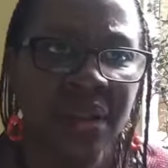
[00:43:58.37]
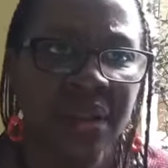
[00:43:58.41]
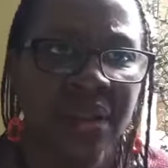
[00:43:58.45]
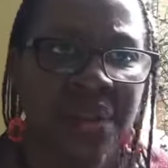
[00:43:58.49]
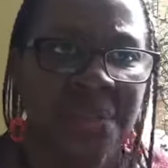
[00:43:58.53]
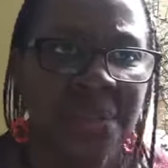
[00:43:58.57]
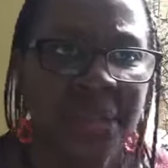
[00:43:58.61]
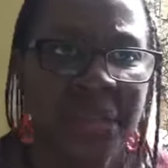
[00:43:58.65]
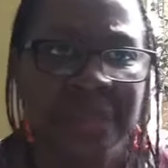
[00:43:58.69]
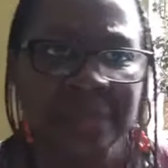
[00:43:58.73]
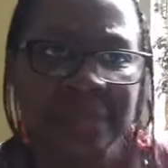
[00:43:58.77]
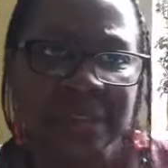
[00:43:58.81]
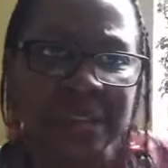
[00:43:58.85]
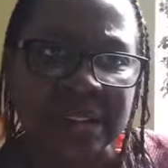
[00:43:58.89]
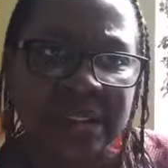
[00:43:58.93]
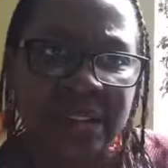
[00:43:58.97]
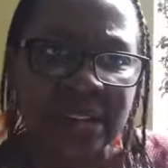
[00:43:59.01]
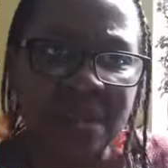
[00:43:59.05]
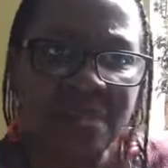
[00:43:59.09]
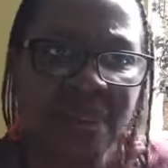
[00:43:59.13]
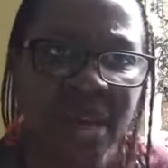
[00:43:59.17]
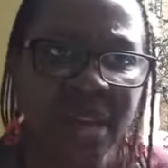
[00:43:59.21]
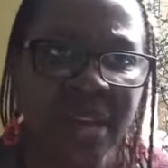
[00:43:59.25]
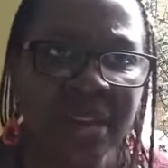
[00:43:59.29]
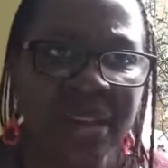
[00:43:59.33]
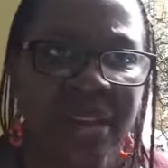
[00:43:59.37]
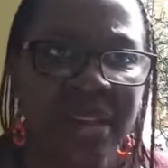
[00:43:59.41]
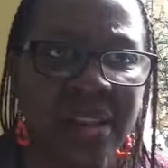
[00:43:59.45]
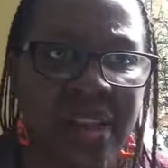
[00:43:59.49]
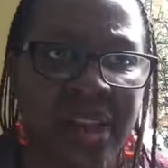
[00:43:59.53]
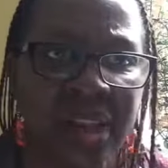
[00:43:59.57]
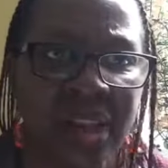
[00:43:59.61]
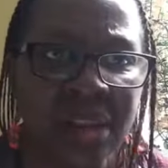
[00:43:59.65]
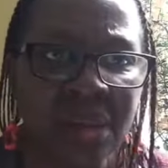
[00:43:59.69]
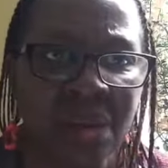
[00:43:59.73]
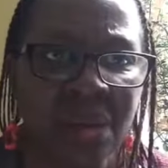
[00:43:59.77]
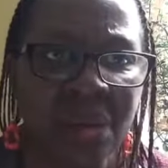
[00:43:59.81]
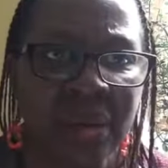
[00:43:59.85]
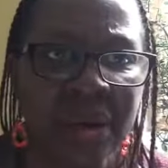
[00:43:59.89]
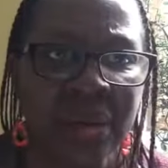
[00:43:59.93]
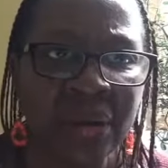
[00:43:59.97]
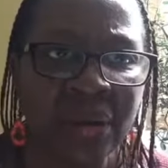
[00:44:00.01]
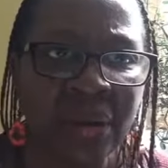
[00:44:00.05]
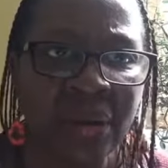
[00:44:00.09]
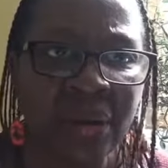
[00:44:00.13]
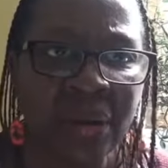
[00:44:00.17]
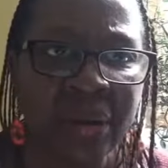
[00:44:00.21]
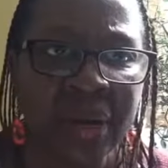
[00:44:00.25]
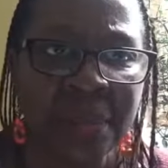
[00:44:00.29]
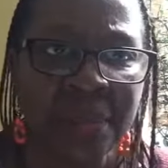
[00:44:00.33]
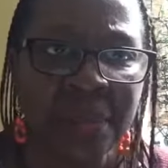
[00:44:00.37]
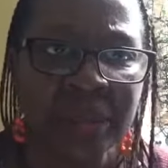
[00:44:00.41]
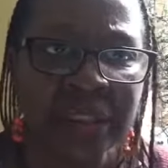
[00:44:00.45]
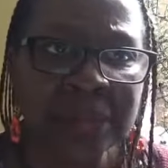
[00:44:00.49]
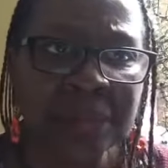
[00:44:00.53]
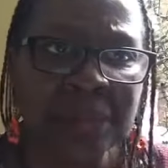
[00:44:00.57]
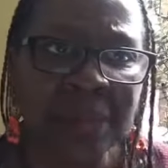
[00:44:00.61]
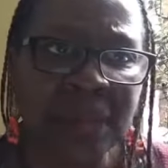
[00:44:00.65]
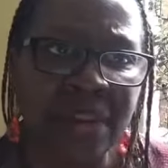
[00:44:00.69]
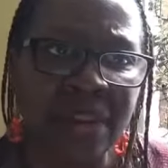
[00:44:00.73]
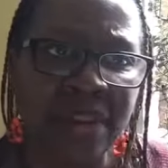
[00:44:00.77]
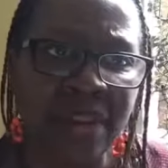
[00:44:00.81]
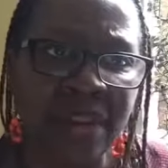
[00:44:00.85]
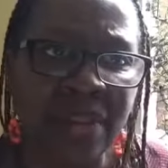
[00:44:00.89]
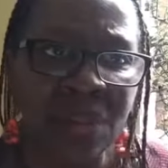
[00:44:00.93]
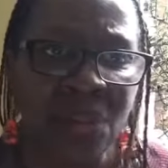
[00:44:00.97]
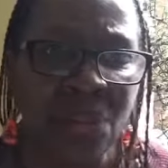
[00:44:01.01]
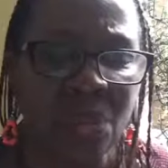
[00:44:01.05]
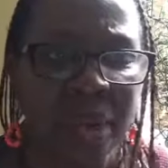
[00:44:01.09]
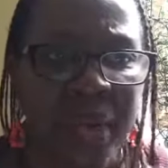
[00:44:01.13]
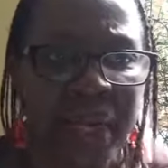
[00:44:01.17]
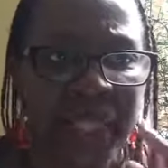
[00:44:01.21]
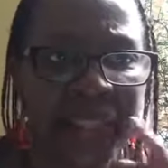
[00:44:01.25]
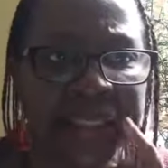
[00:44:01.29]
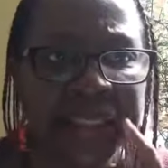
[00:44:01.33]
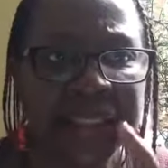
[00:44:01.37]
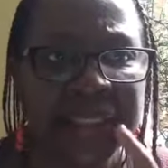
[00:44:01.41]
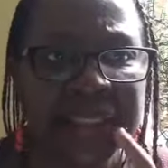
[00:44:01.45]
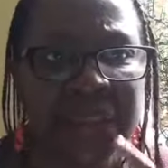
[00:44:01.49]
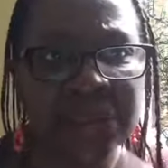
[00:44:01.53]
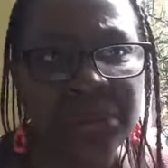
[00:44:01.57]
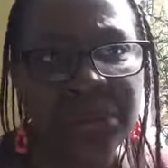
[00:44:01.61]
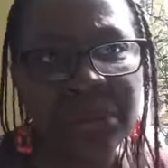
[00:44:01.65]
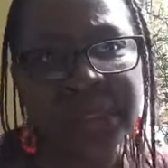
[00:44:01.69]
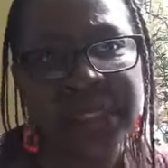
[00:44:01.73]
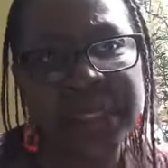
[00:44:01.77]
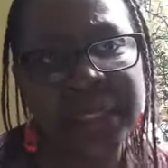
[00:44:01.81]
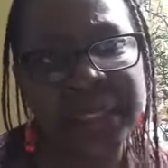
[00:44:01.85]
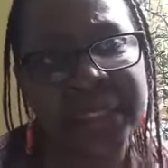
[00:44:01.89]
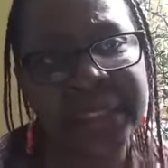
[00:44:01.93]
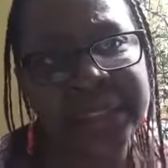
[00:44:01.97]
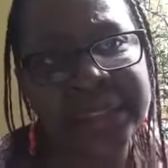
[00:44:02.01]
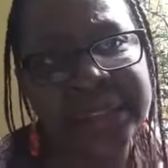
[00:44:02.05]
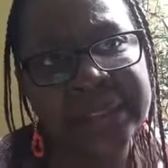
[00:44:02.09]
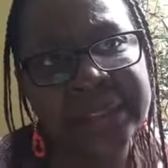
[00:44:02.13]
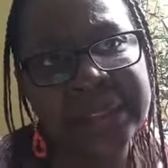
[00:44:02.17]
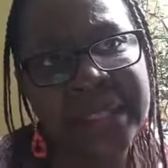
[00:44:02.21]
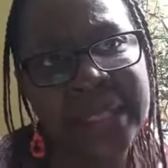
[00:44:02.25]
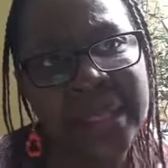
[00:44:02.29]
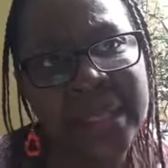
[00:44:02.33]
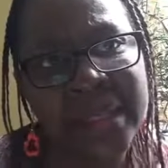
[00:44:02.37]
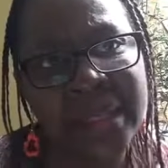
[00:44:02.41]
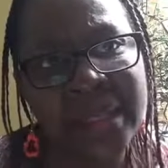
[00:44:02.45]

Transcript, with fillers: There must be some other thing going on. There must be another way to do this.